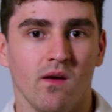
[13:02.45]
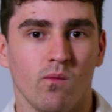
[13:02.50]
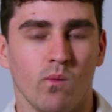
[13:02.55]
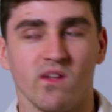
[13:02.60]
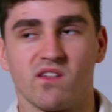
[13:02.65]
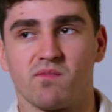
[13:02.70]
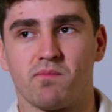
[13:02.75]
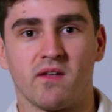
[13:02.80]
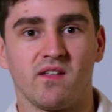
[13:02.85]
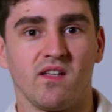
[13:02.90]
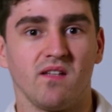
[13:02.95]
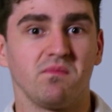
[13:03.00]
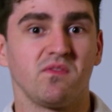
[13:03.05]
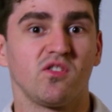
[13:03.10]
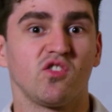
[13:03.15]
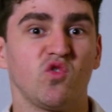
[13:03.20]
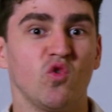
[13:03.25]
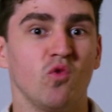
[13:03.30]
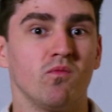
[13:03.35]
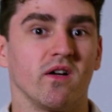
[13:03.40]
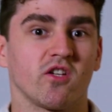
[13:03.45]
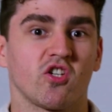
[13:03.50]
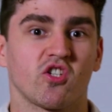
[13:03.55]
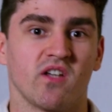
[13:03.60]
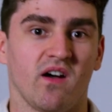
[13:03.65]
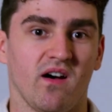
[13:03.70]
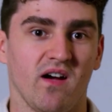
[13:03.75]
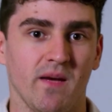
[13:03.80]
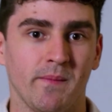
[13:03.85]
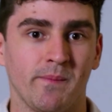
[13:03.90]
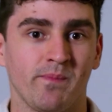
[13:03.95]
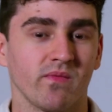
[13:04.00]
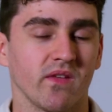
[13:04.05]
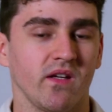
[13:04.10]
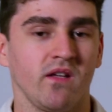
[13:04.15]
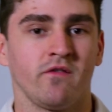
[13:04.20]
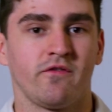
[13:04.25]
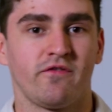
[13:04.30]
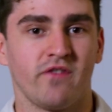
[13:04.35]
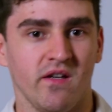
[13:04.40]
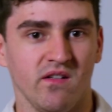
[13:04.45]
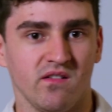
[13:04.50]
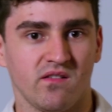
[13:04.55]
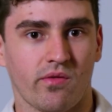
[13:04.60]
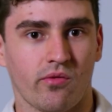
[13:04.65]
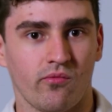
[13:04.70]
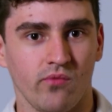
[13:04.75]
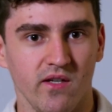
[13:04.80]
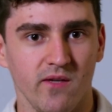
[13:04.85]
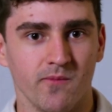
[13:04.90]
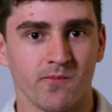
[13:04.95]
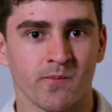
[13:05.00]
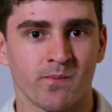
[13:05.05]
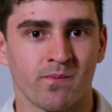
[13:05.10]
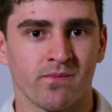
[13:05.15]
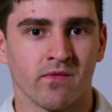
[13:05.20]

when spending too much time in phase 3.